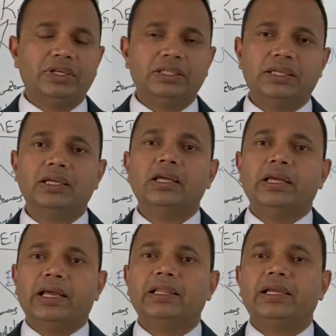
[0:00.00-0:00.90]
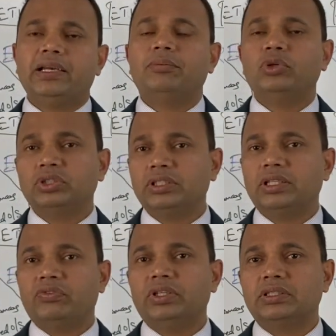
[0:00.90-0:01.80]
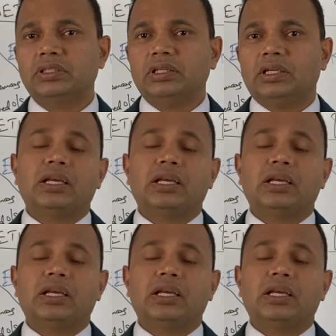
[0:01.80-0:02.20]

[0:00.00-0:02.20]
anything, and they end up losing their fees.